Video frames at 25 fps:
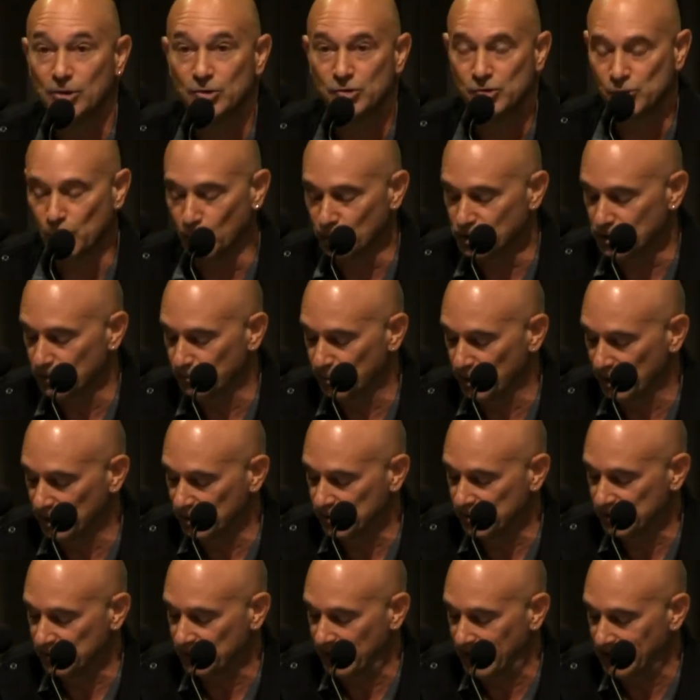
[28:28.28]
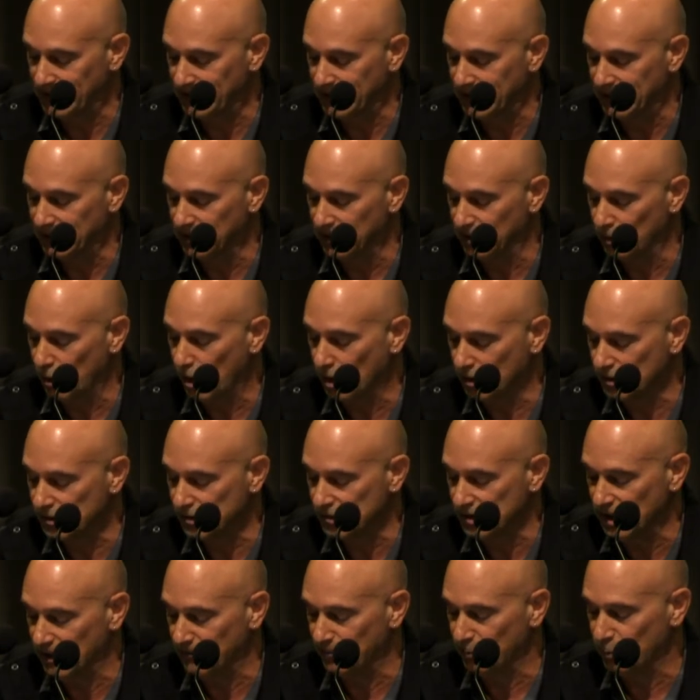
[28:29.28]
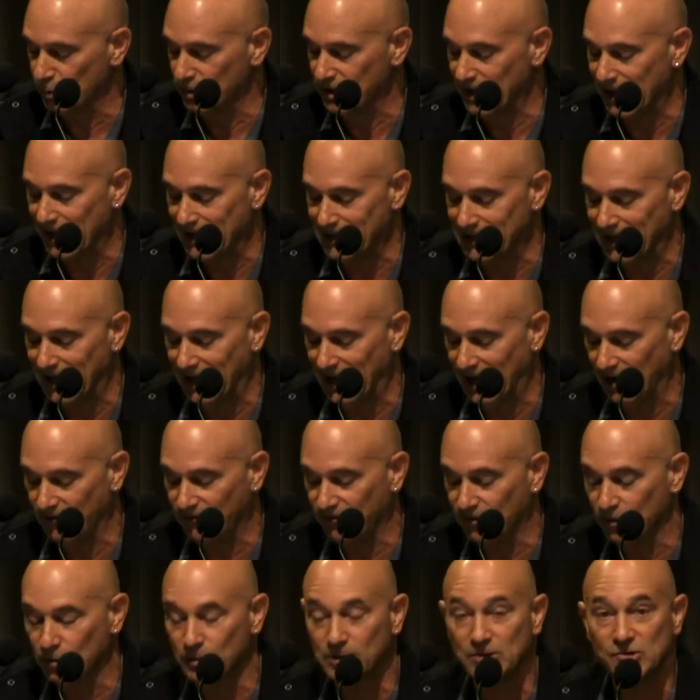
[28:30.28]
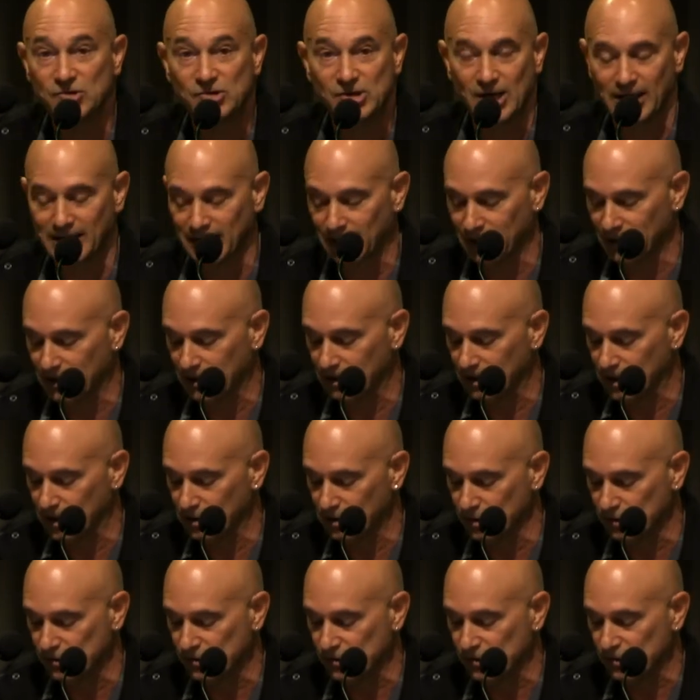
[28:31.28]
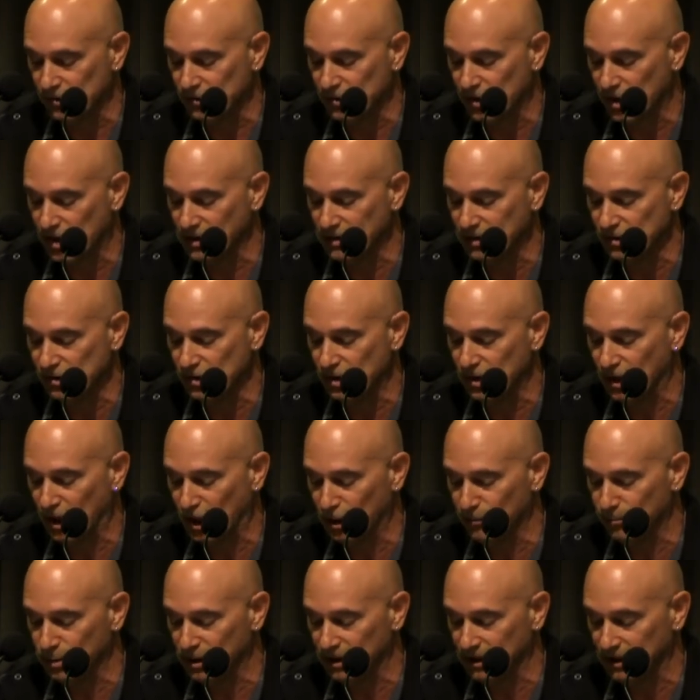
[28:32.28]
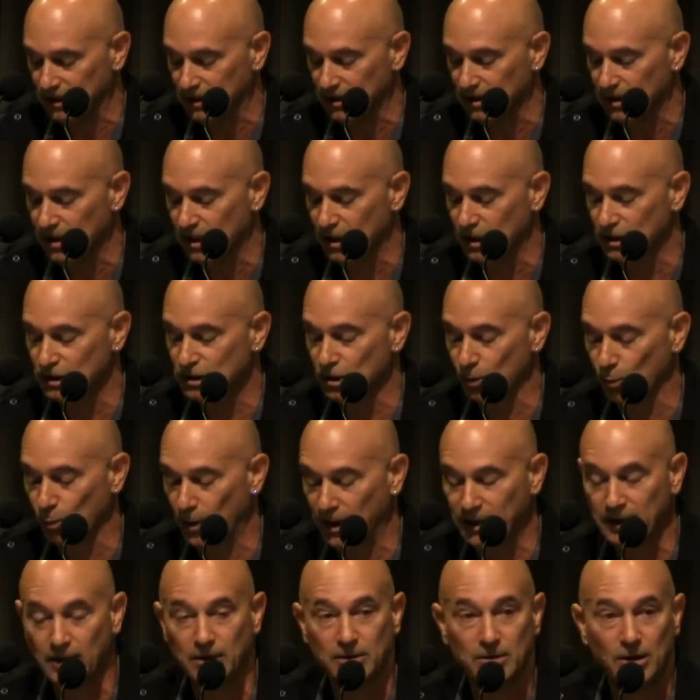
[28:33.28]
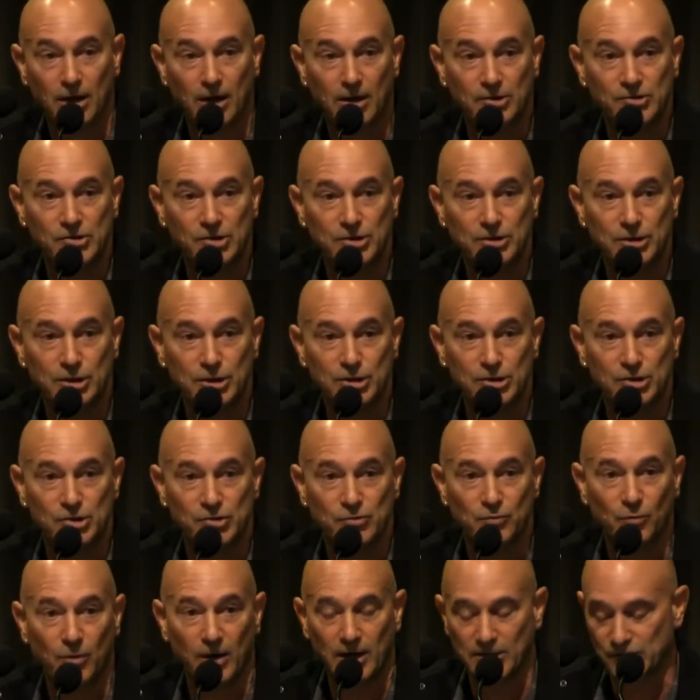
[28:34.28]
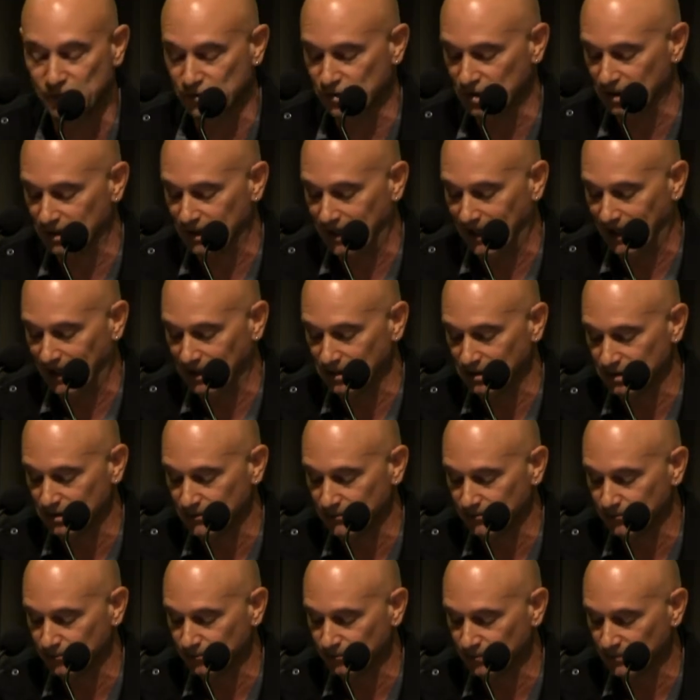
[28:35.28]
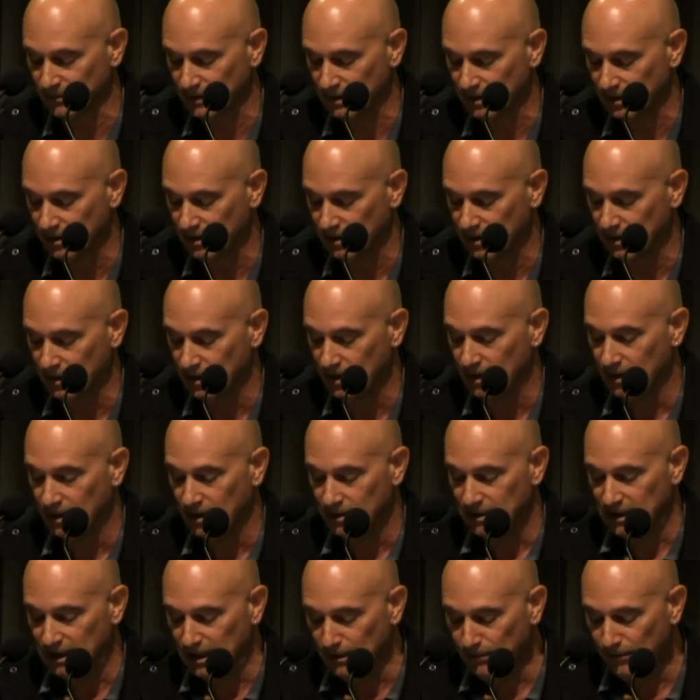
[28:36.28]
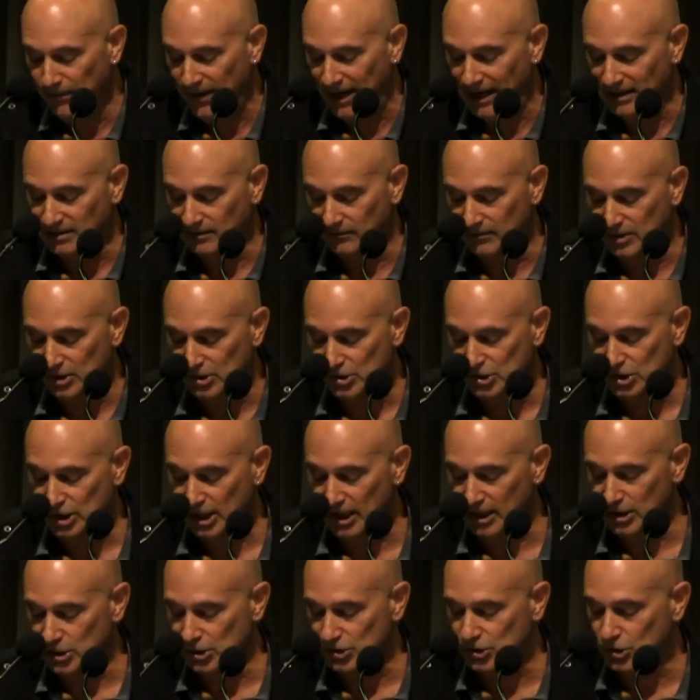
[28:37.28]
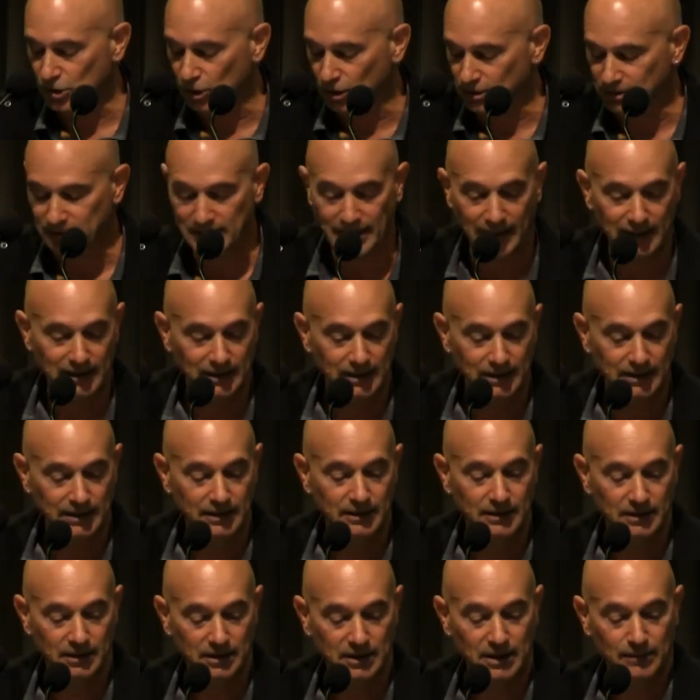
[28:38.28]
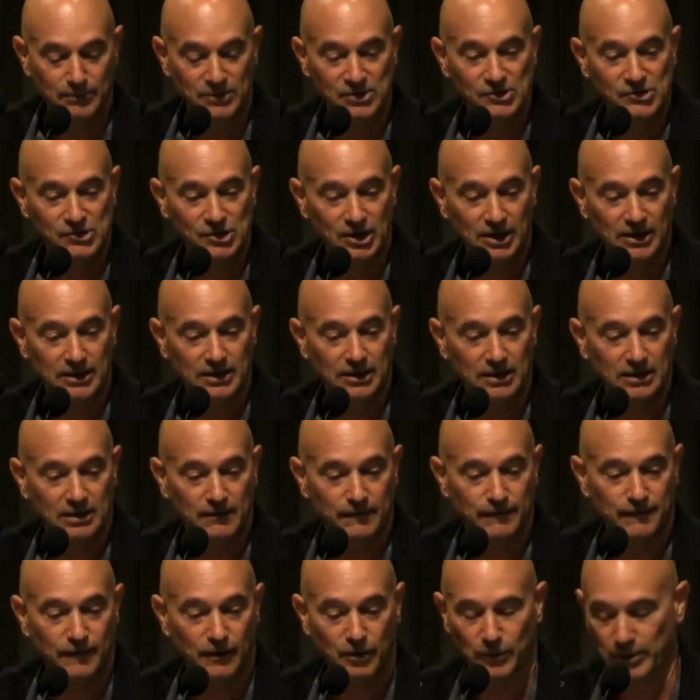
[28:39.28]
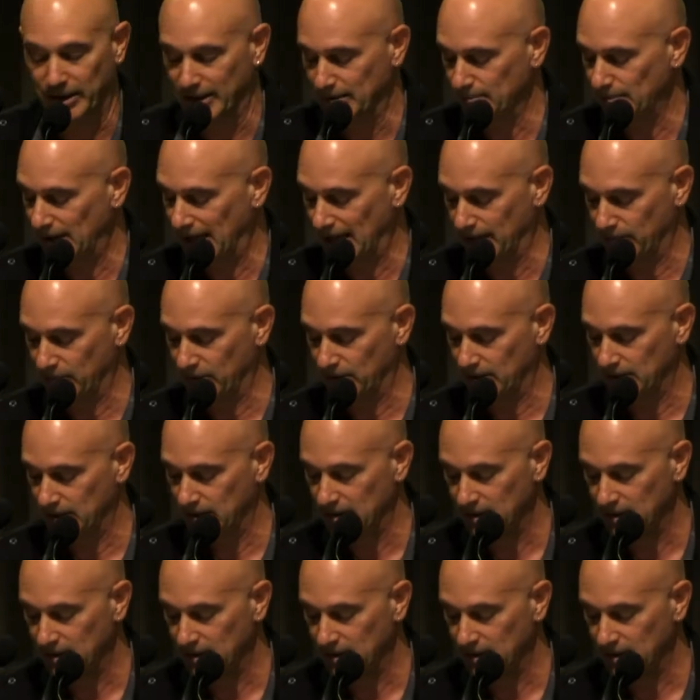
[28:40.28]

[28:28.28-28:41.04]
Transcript: sought to bring Australia in lockstep with other affluent settler colonial societies globally to recognise Indigenous rights to land. The impact of these changes continentally can be seen in the following map.